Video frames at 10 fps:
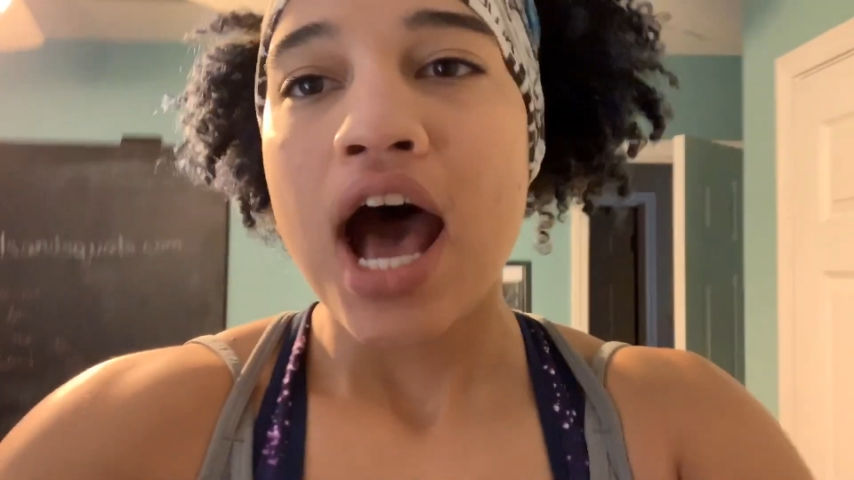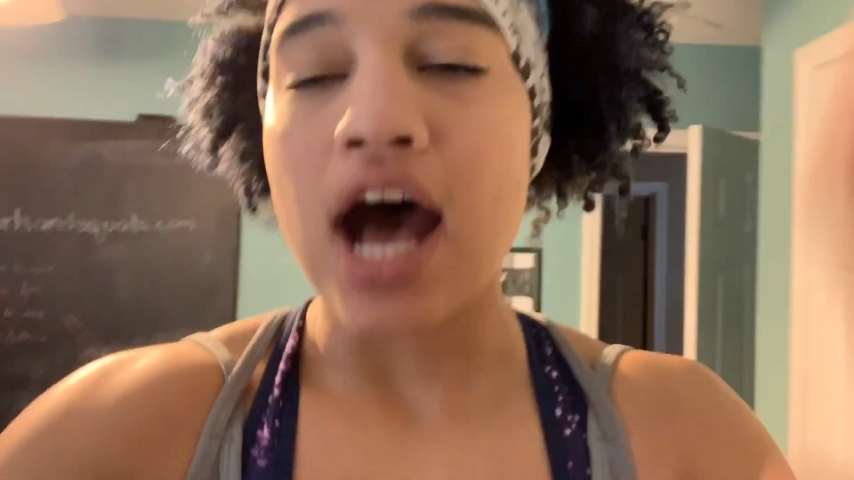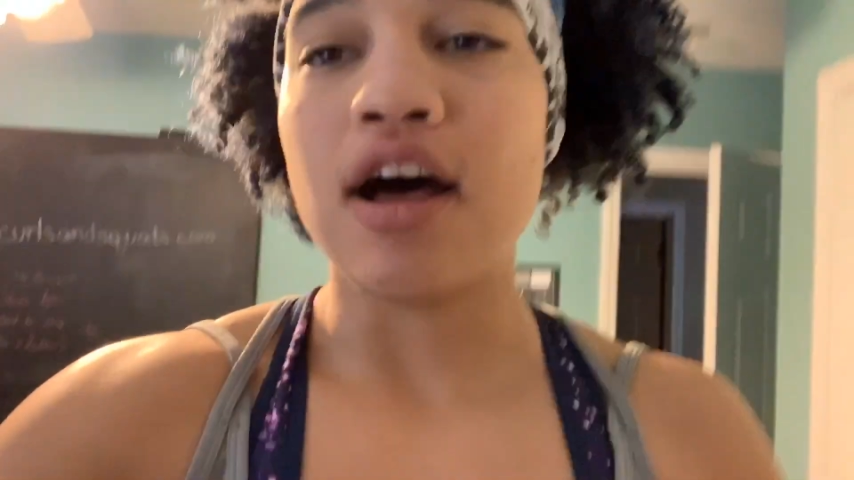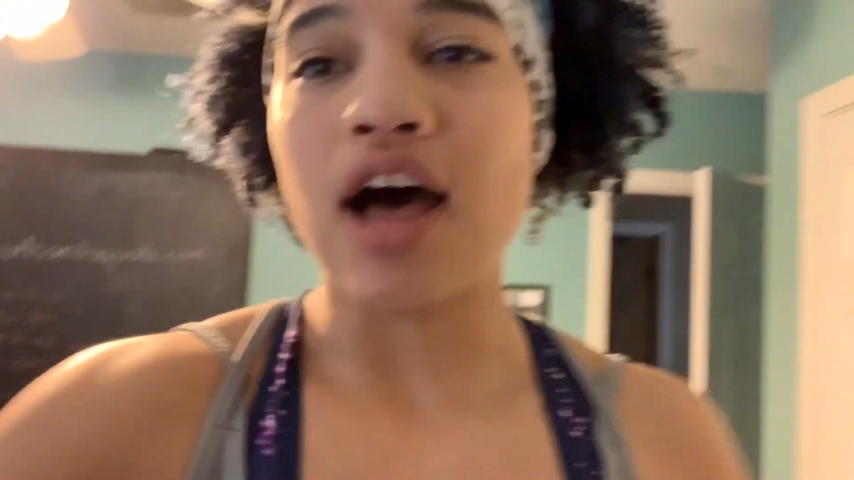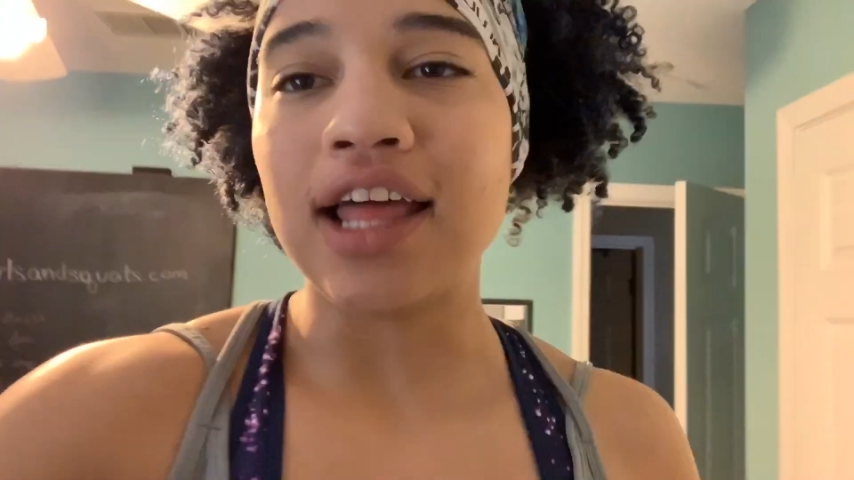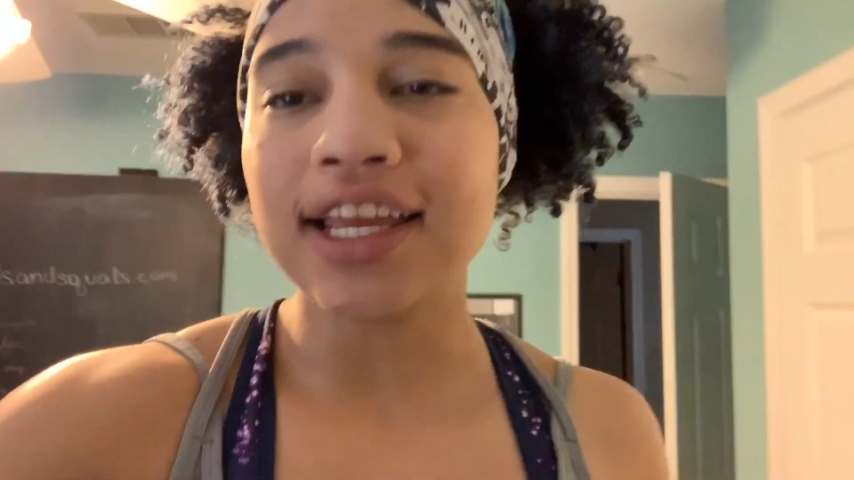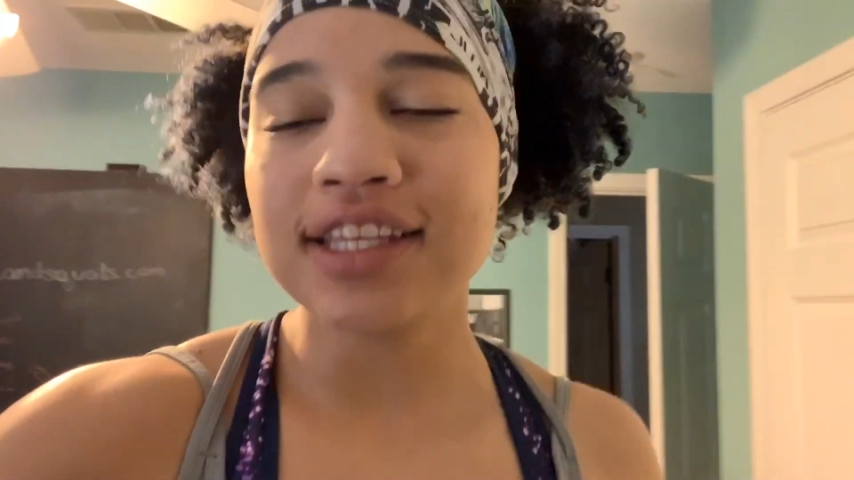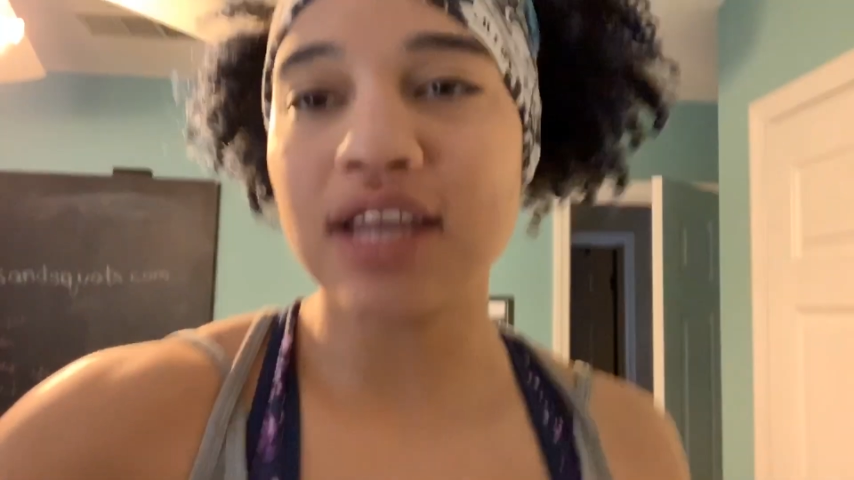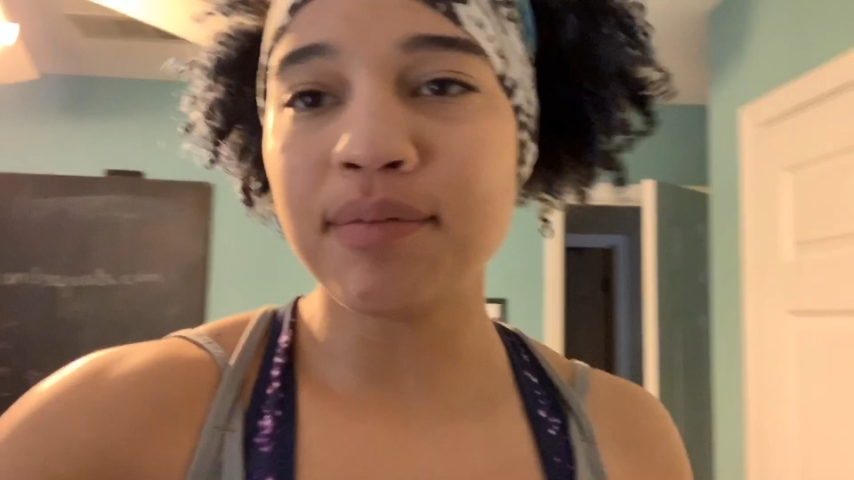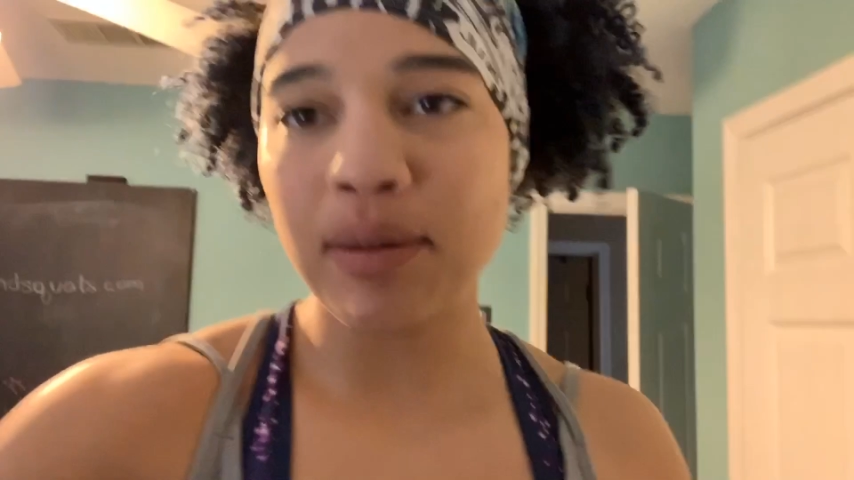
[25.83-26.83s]
I like
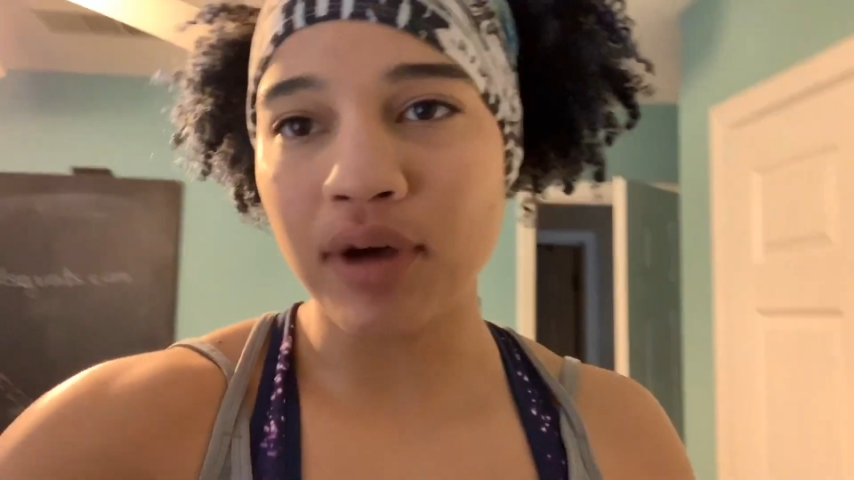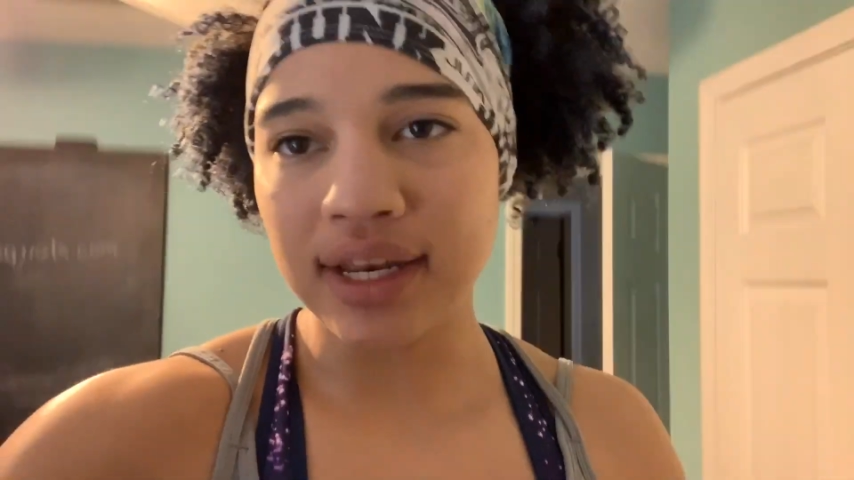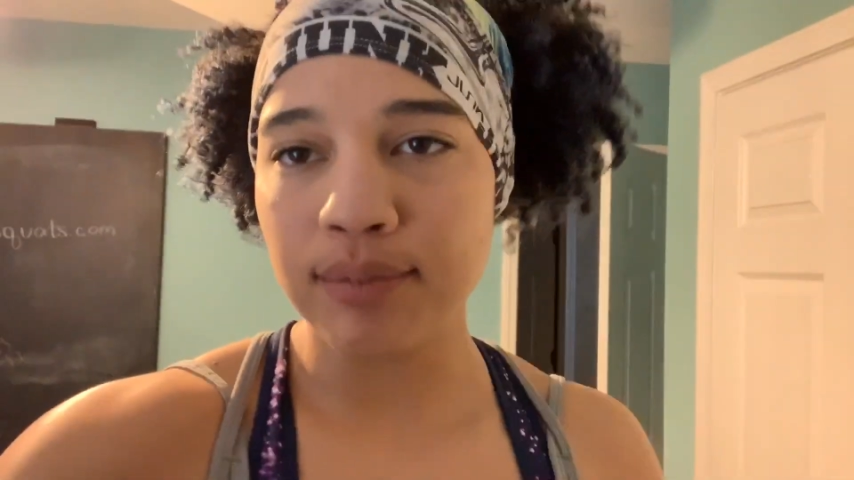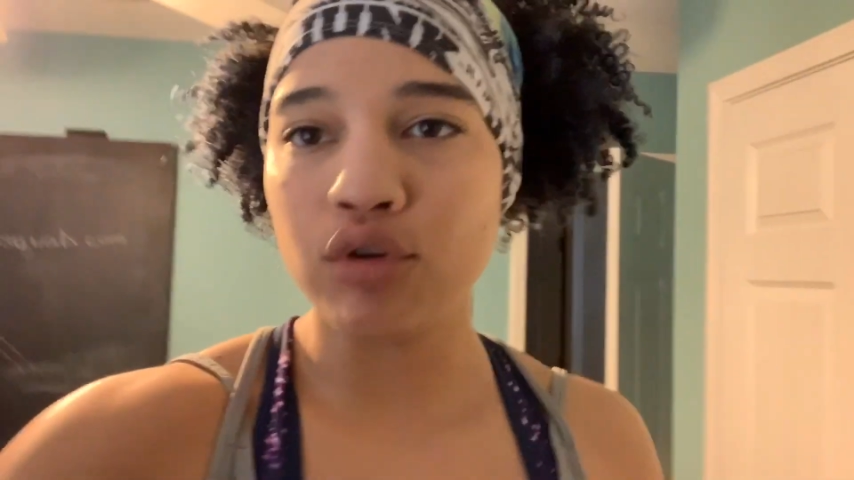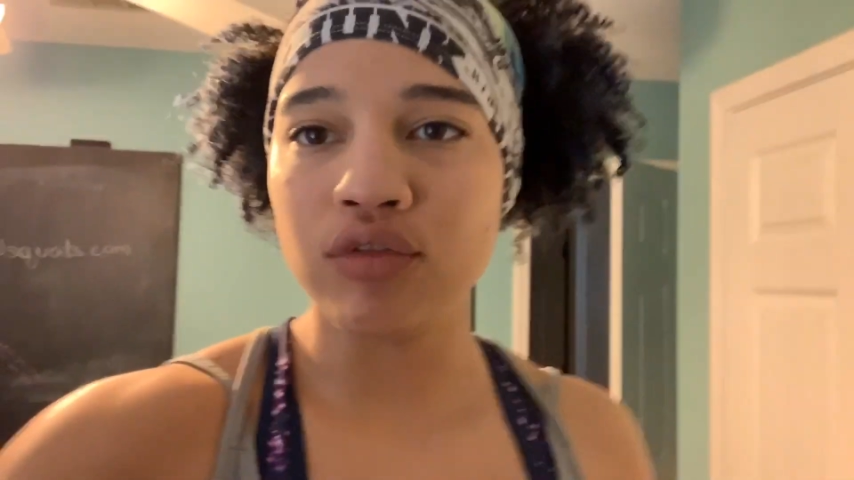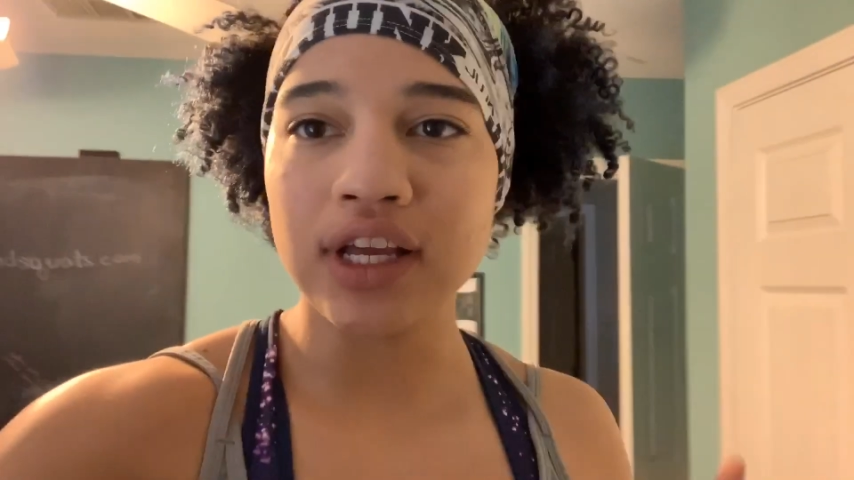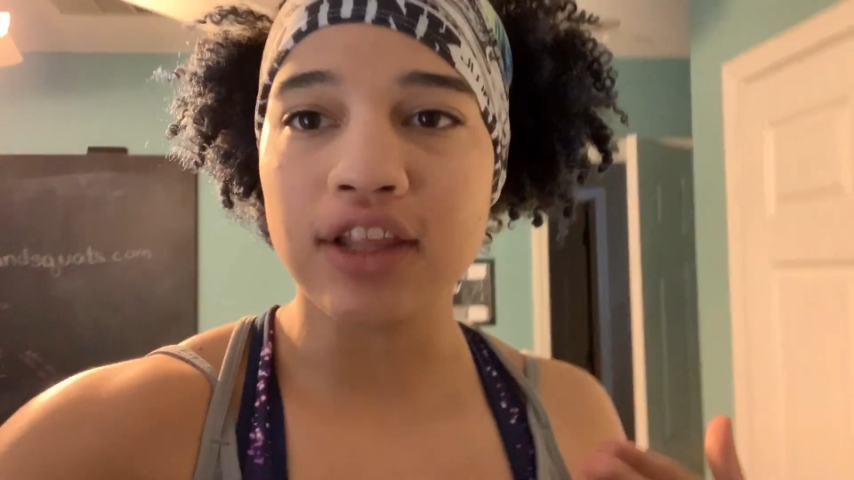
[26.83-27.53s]
to get my body moving